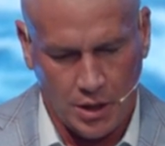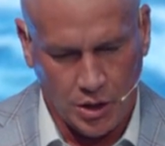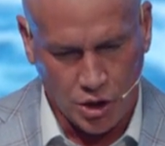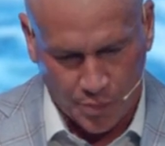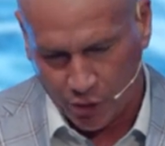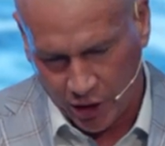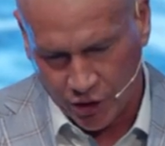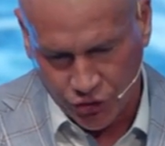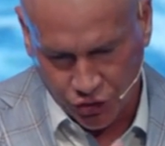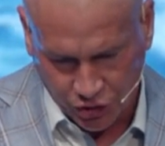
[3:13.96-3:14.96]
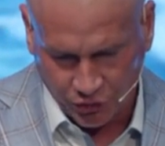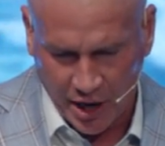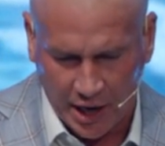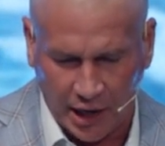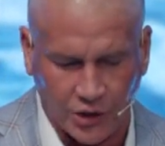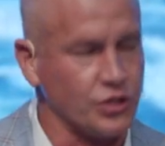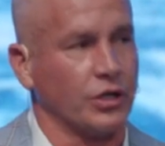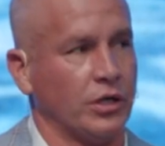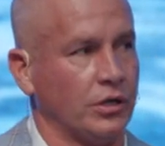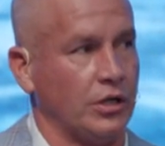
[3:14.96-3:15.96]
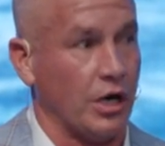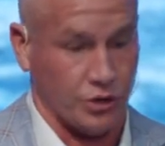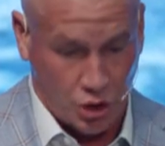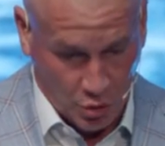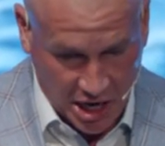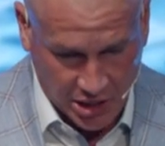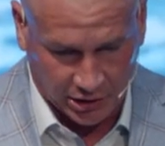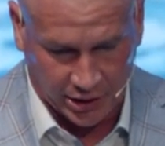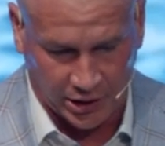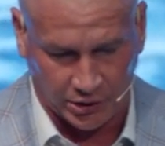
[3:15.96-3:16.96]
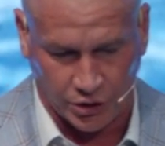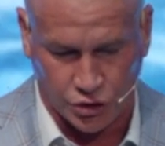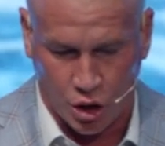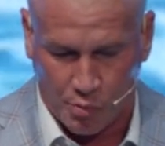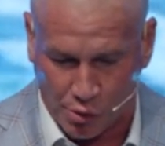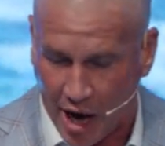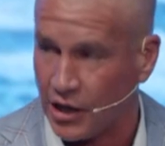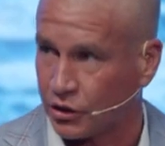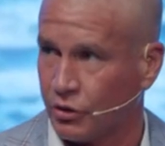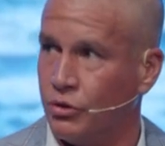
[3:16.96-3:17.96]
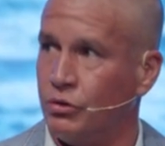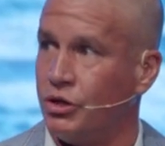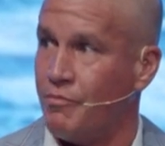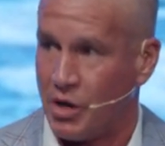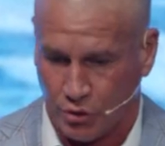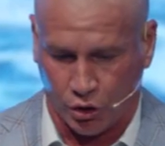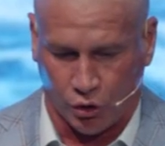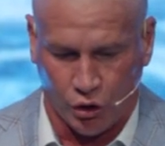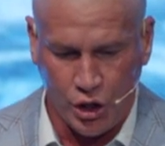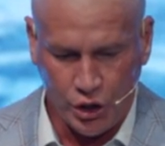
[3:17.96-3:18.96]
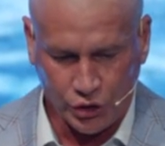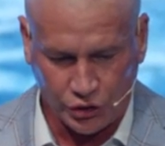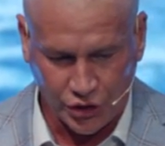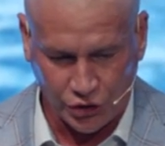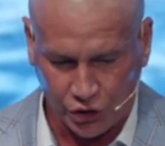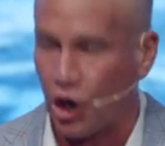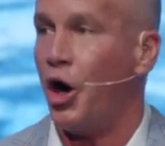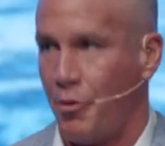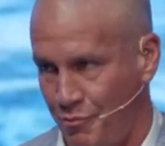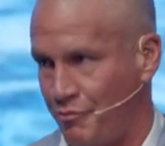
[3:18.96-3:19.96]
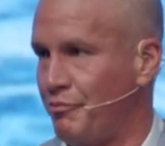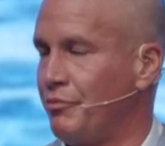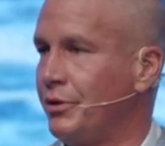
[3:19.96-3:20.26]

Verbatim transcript: Your prayers are still not answered. There's no healing. There's no breakthrough. The miracle doesn't come.